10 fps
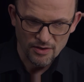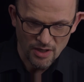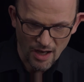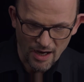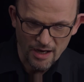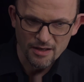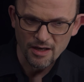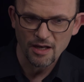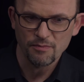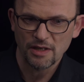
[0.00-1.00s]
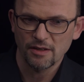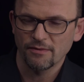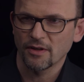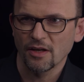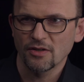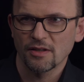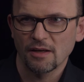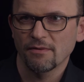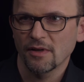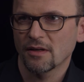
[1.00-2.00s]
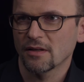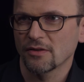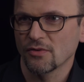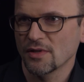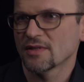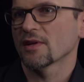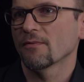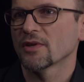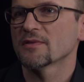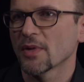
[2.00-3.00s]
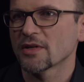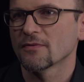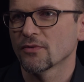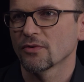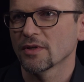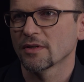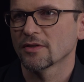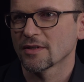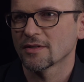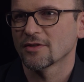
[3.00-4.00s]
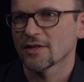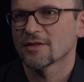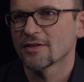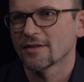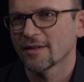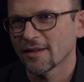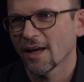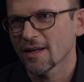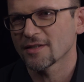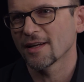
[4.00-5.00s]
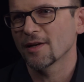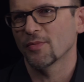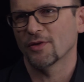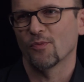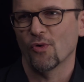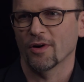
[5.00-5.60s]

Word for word: this high, high magnification, I think you need something special for it. Just, just mm-hmm. tell us a little bit